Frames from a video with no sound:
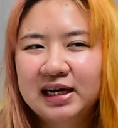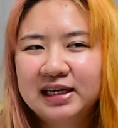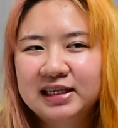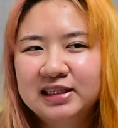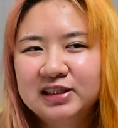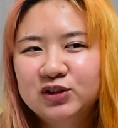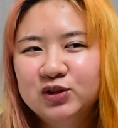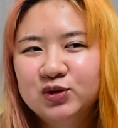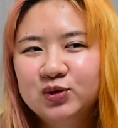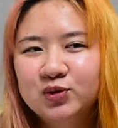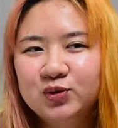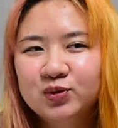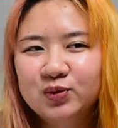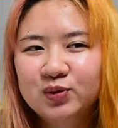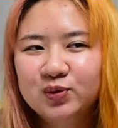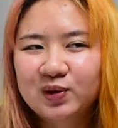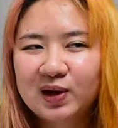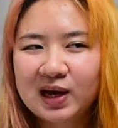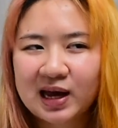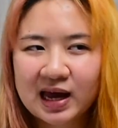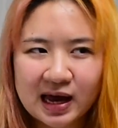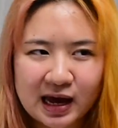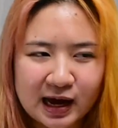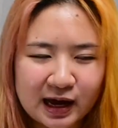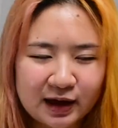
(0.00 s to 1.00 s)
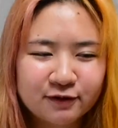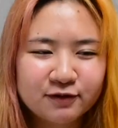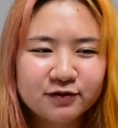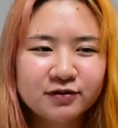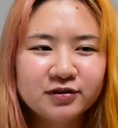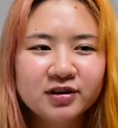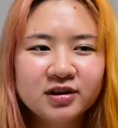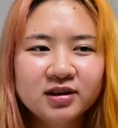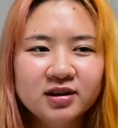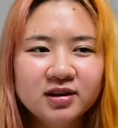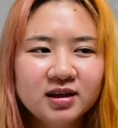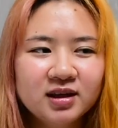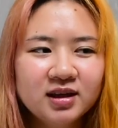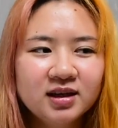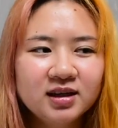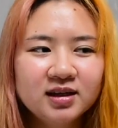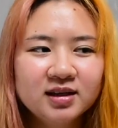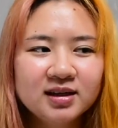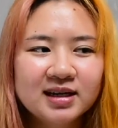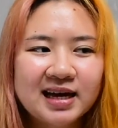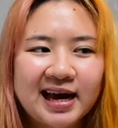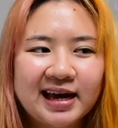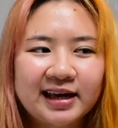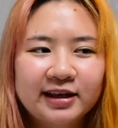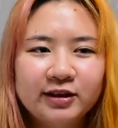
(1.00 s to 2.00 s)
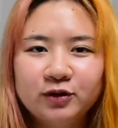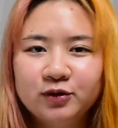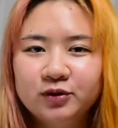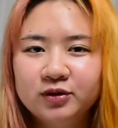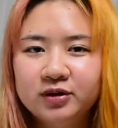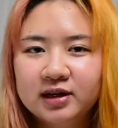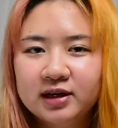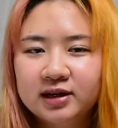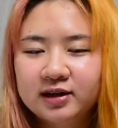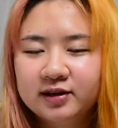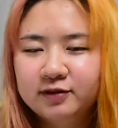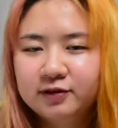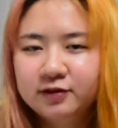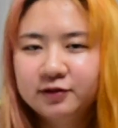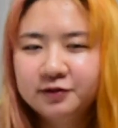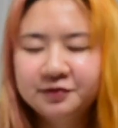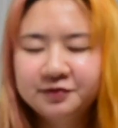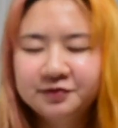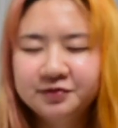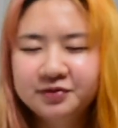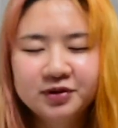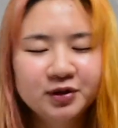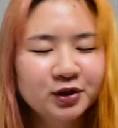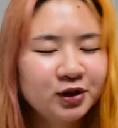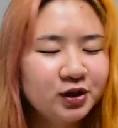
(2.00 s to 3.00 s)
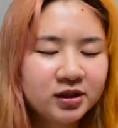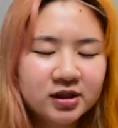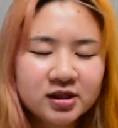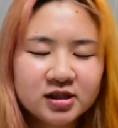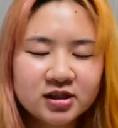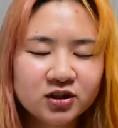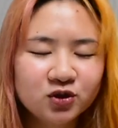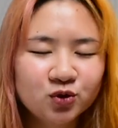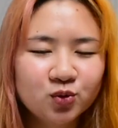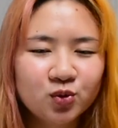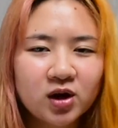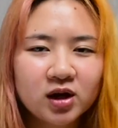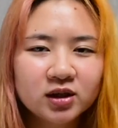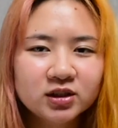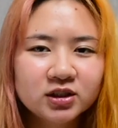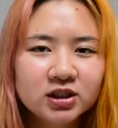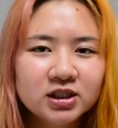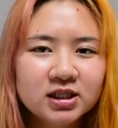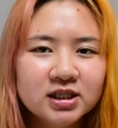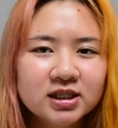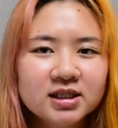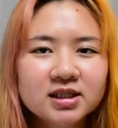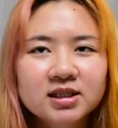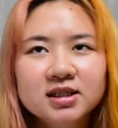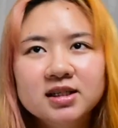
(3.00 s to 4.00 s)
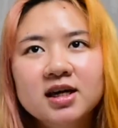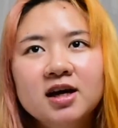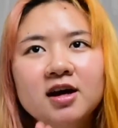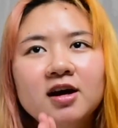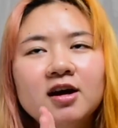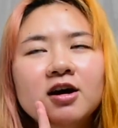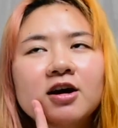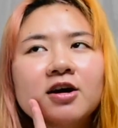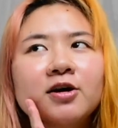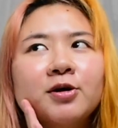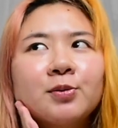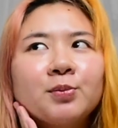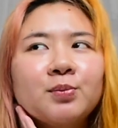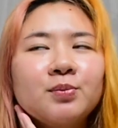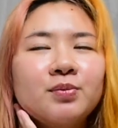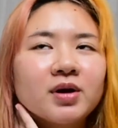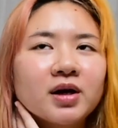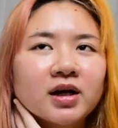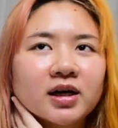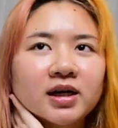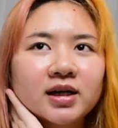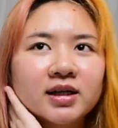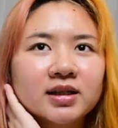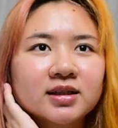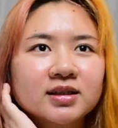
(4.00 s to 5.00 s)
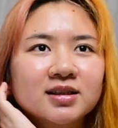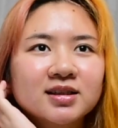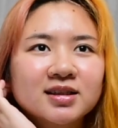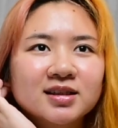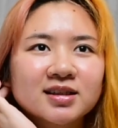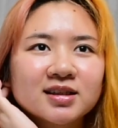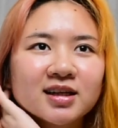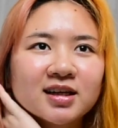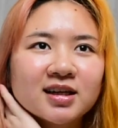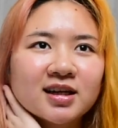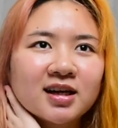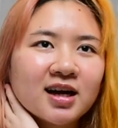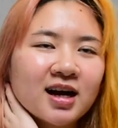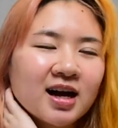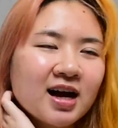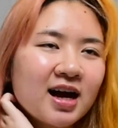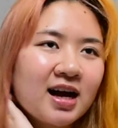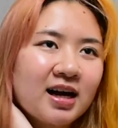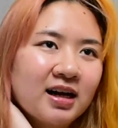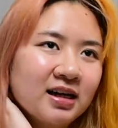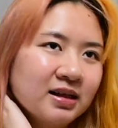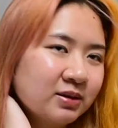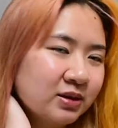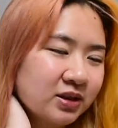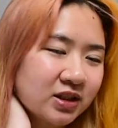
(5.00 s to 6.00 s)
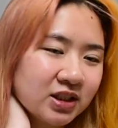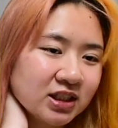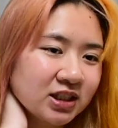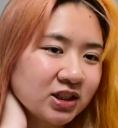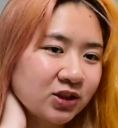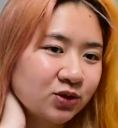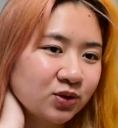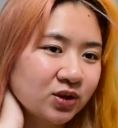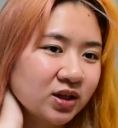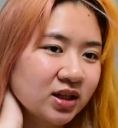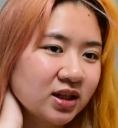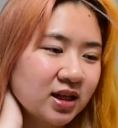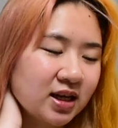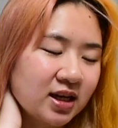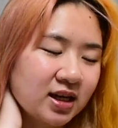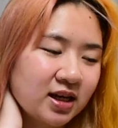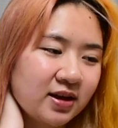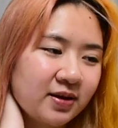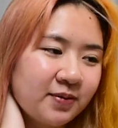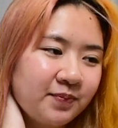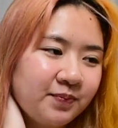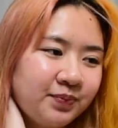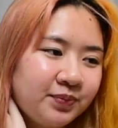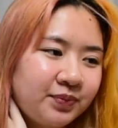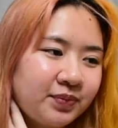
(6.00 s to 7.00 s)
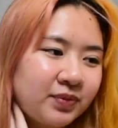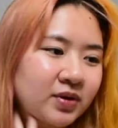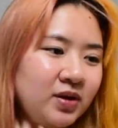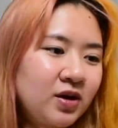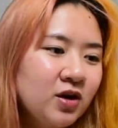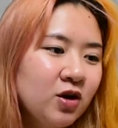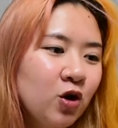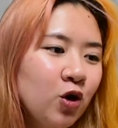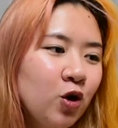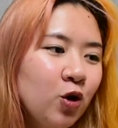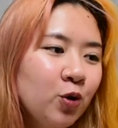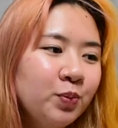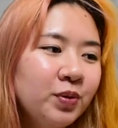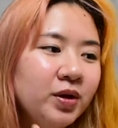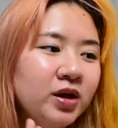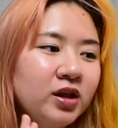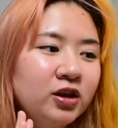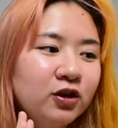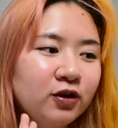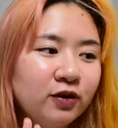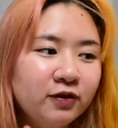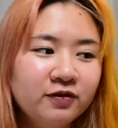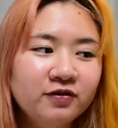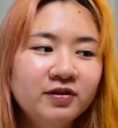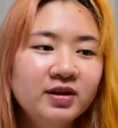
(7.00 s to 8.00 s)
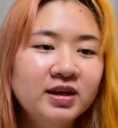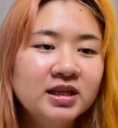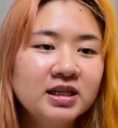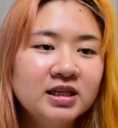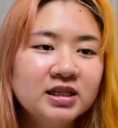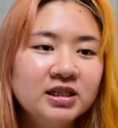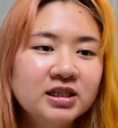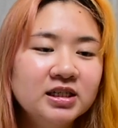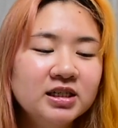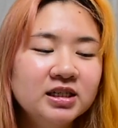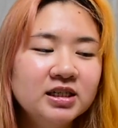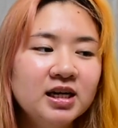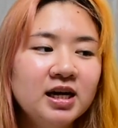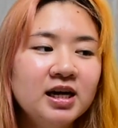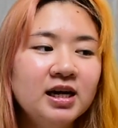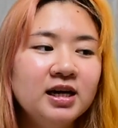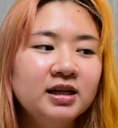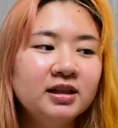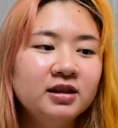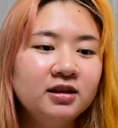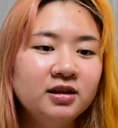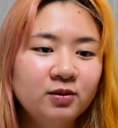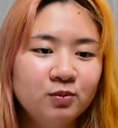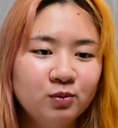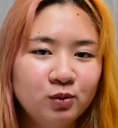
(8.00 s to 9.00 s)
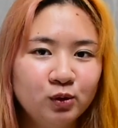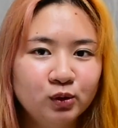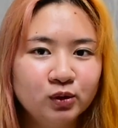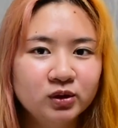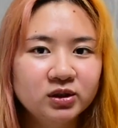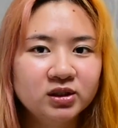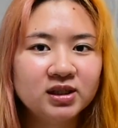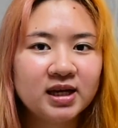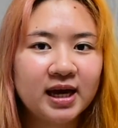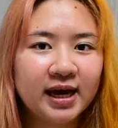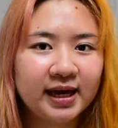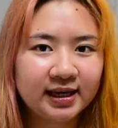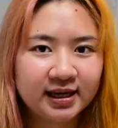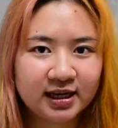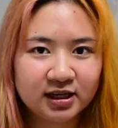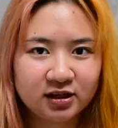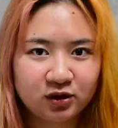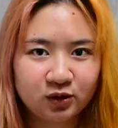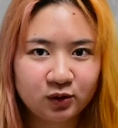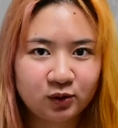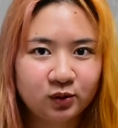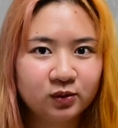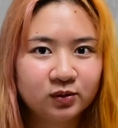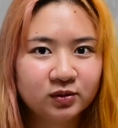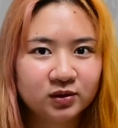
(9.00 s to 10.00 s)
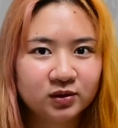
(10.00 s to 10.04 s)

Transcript: I do everything. I do the 30 swatches, but I'm just really hoping to finish the most I can do